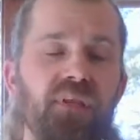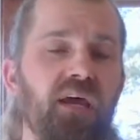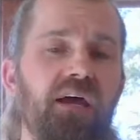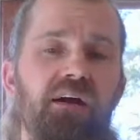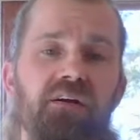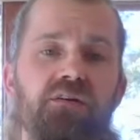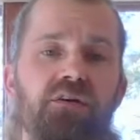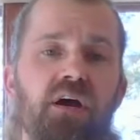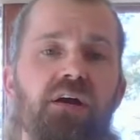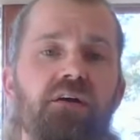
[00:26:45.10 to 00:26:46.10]
and it'll
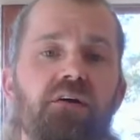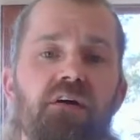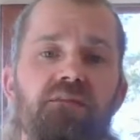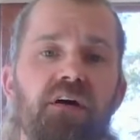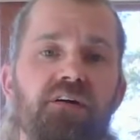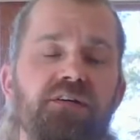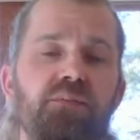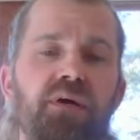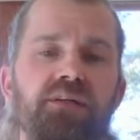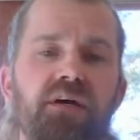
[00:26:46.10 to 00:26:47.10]
drain your nerve energy
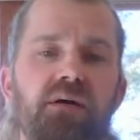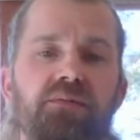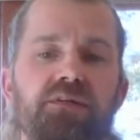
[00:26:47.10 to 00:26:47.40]
big time.